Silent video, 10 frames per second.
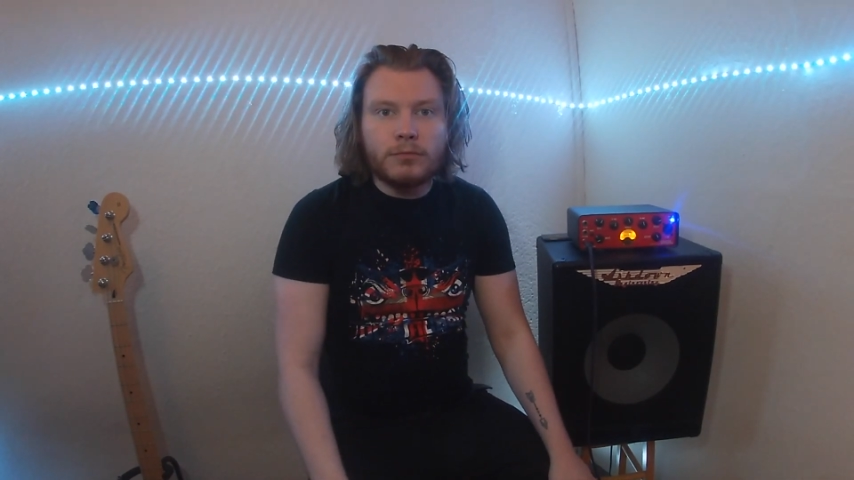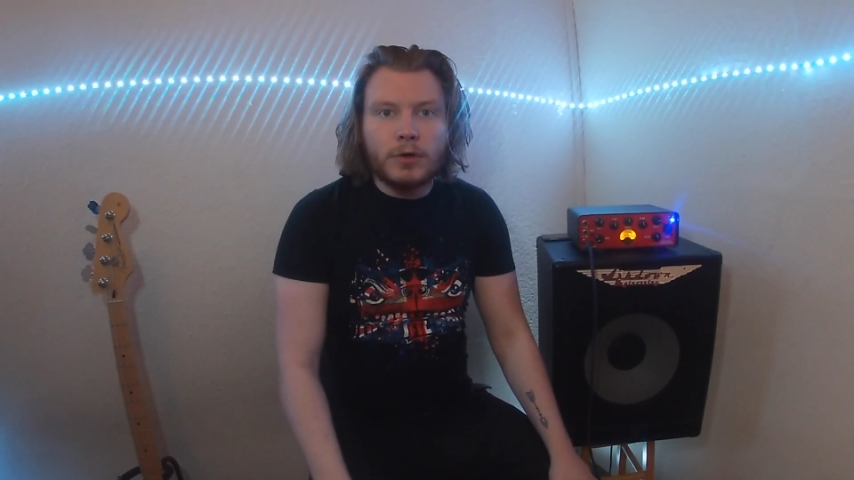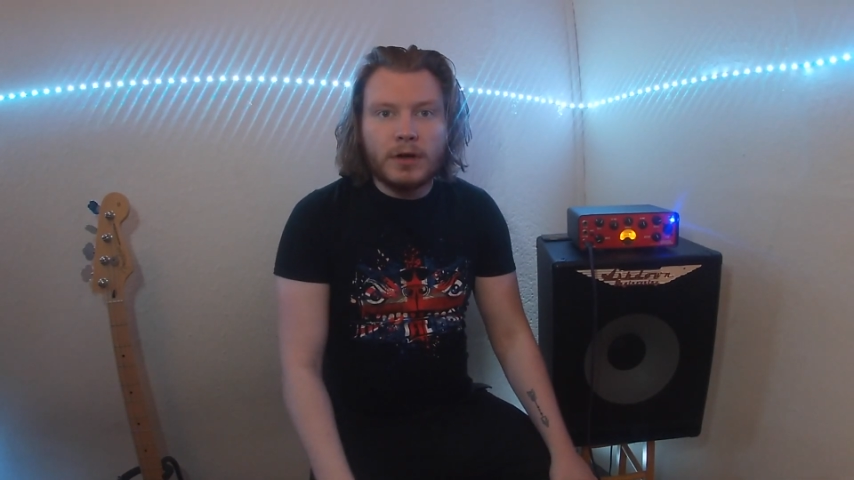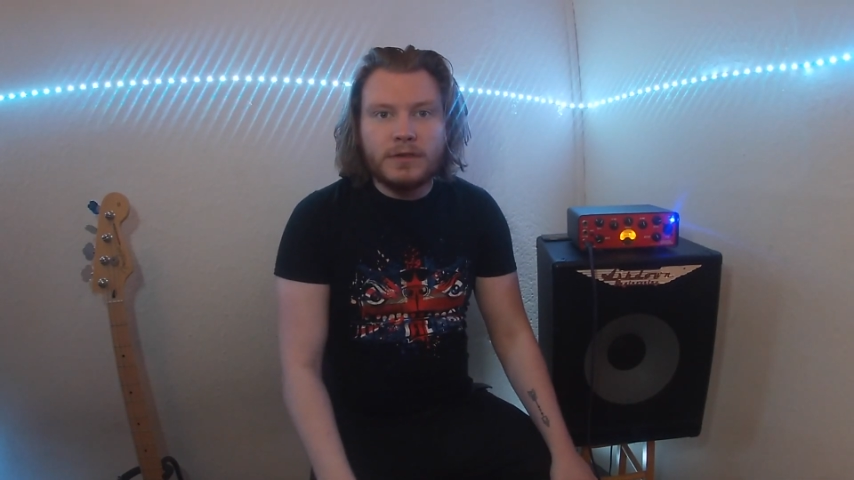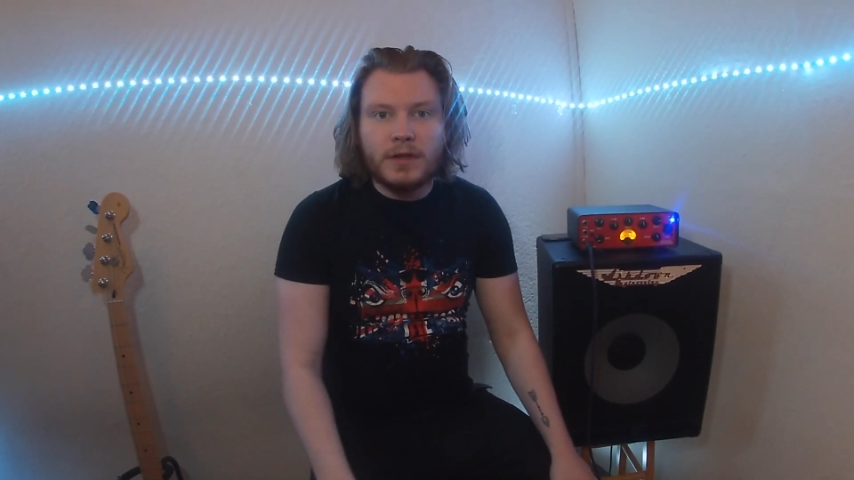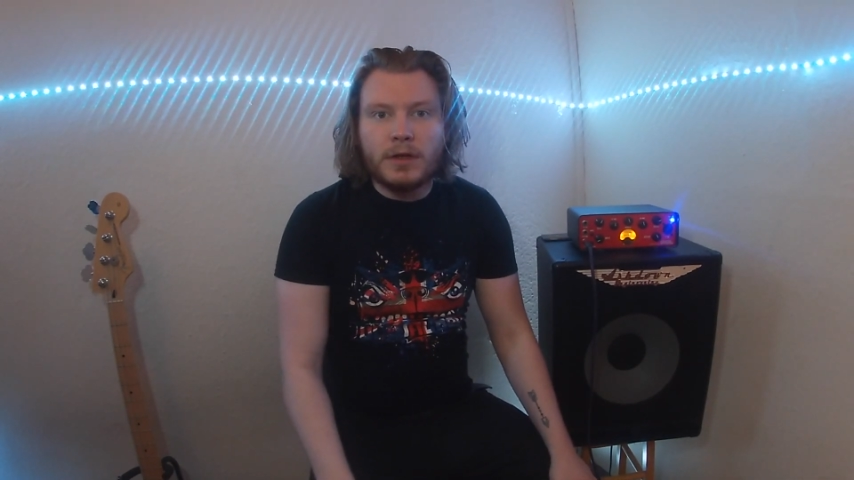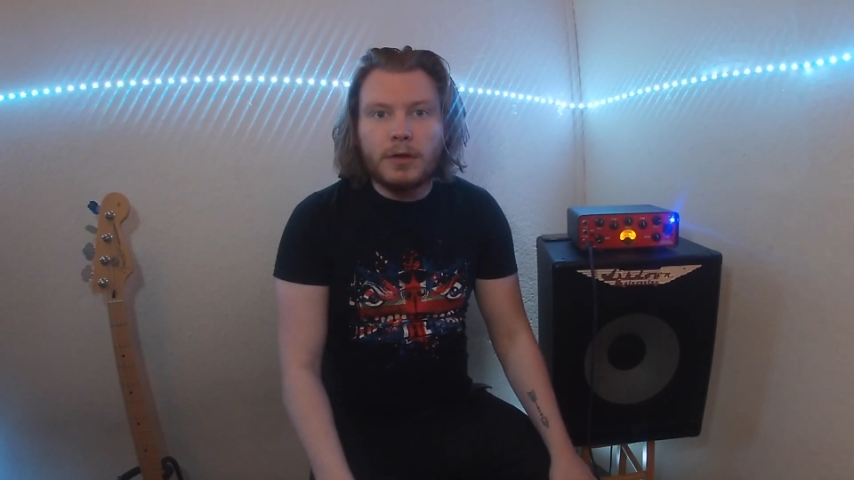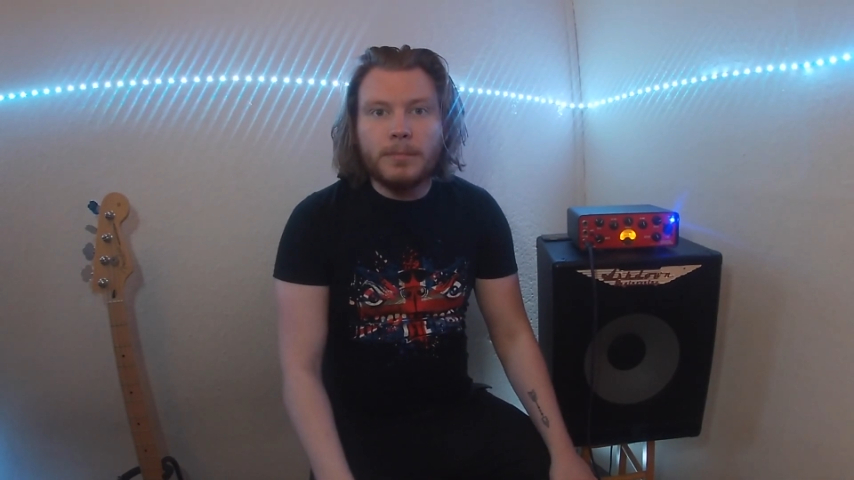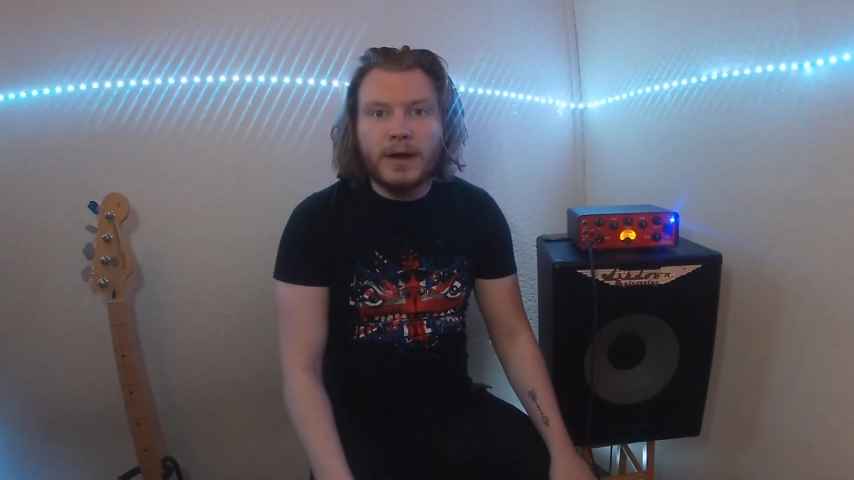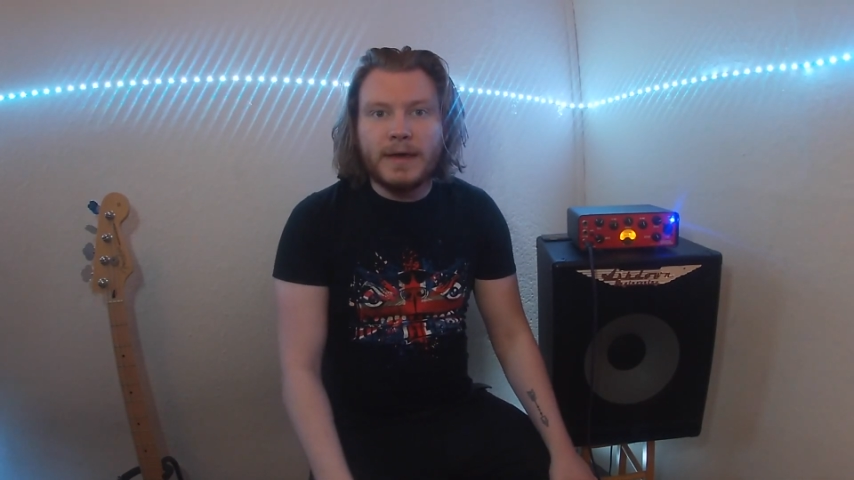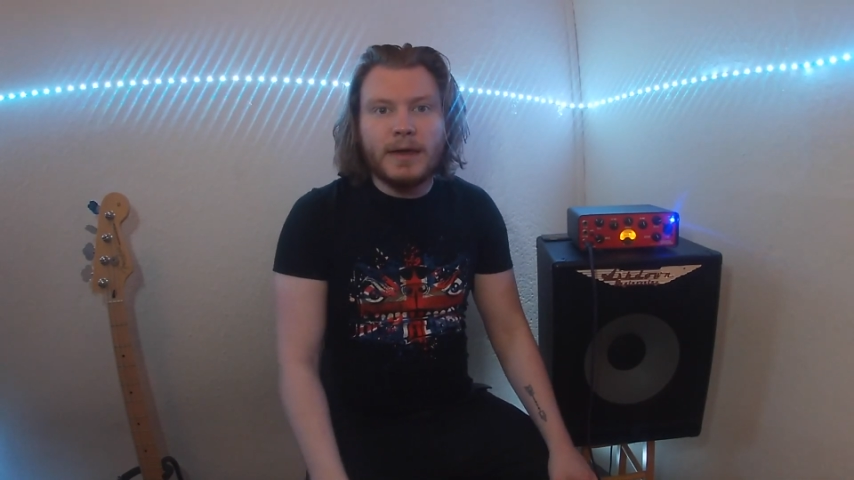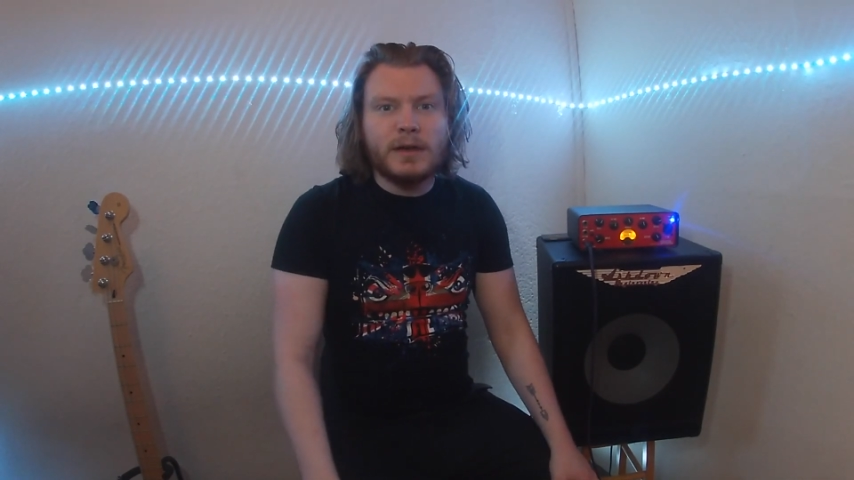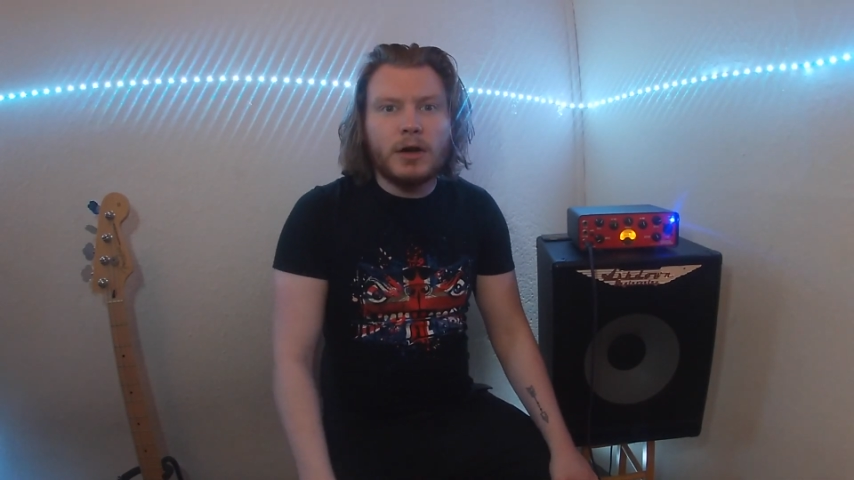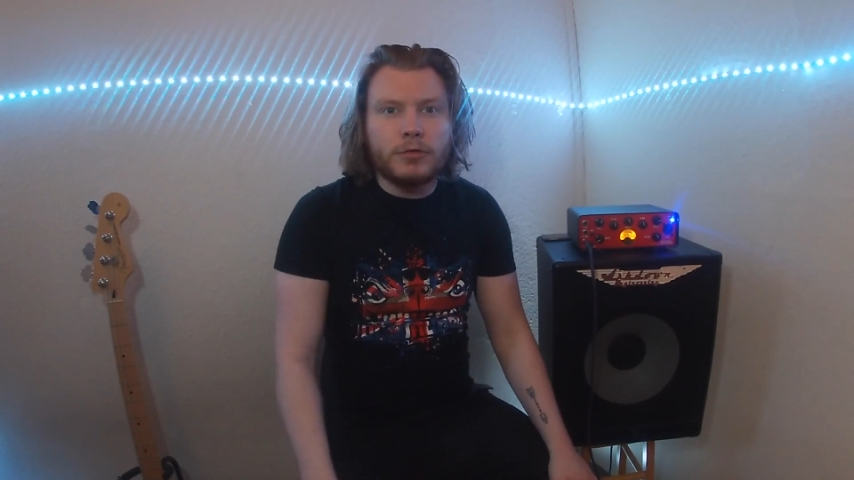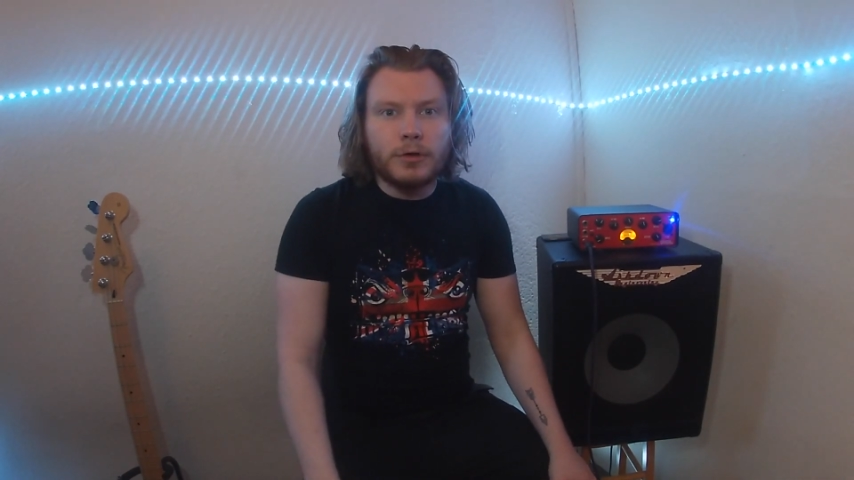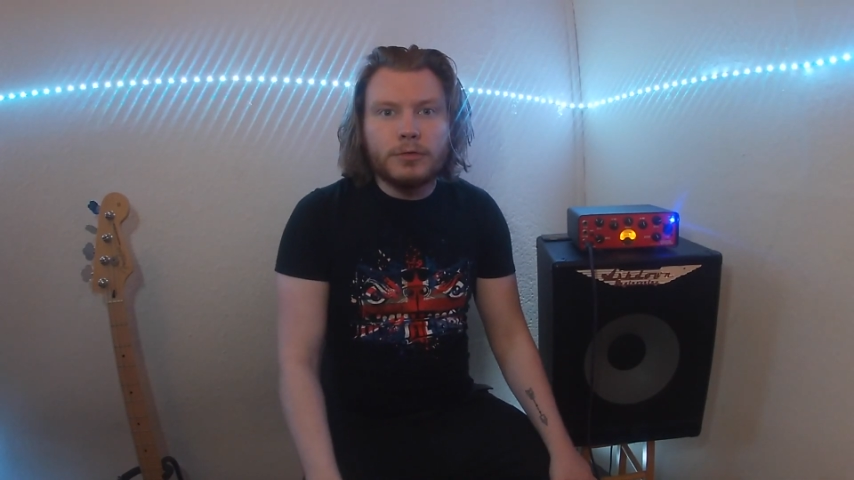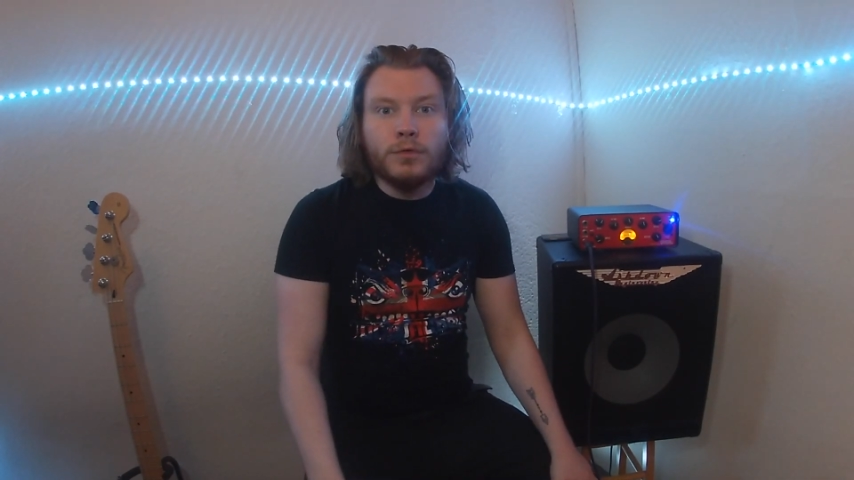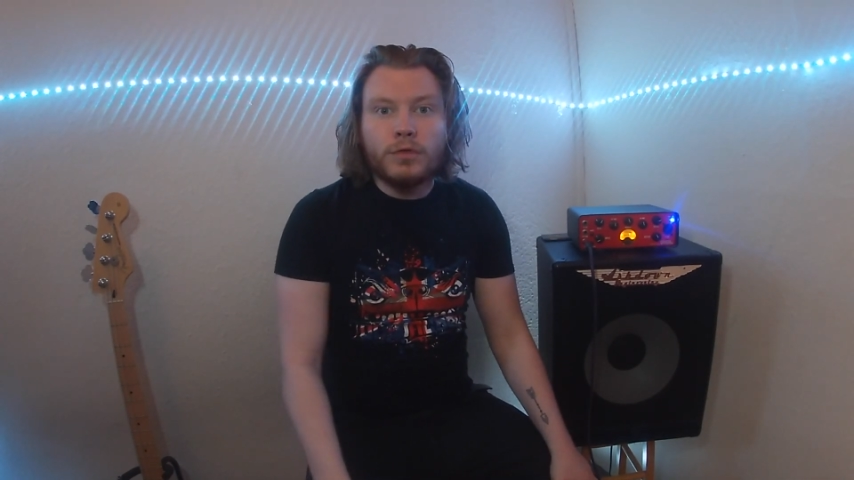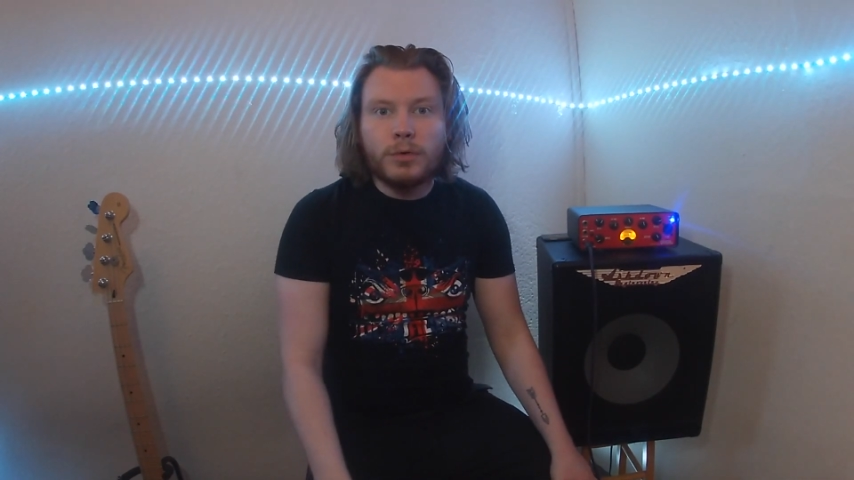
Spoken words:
writing and playing our own